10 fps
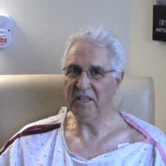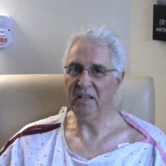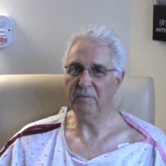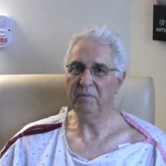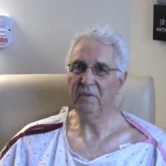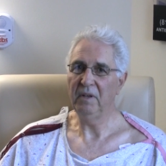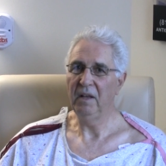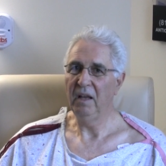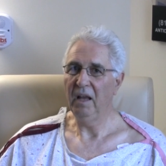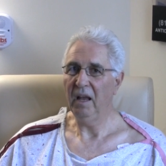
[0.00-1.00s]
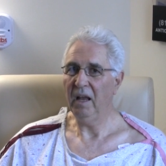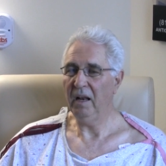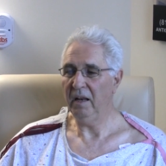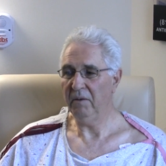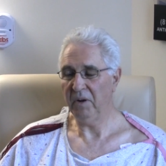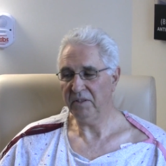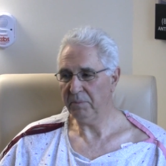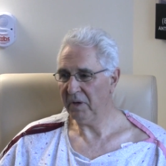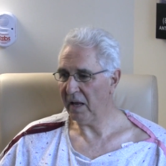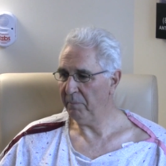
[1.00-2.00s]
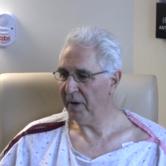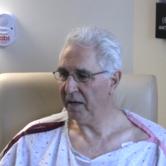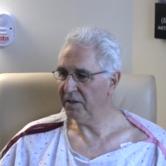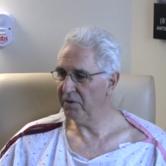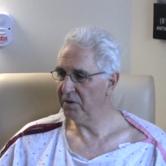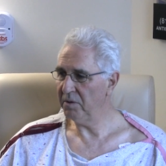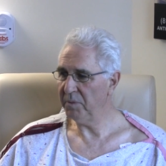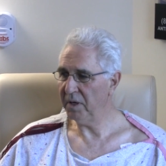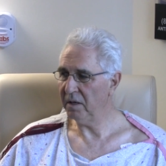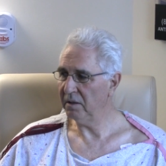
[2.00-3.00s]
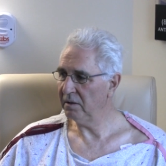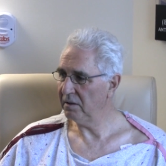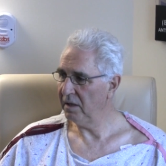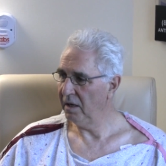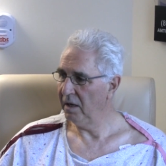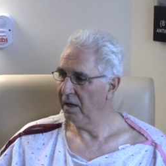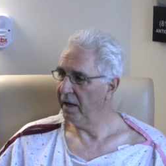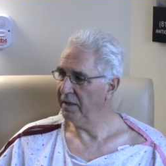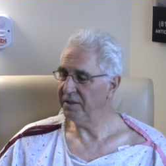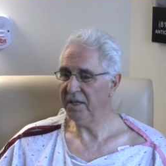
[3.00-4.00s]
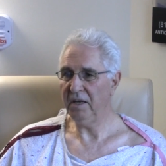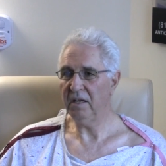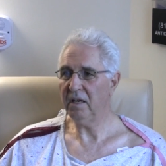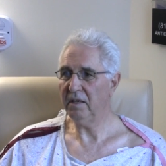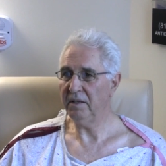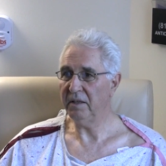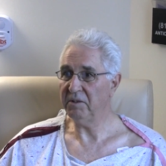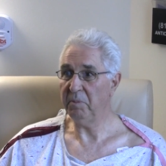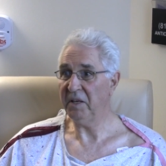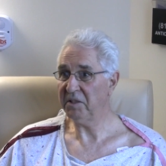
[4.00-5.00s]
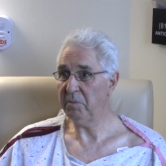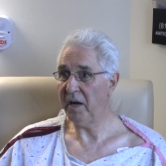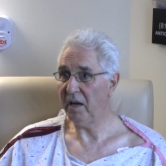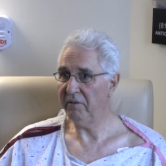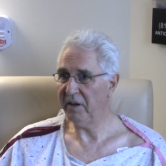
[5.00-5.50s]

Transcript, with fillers: see him, and then when I got back to the room there, and seen her, and that's the best smile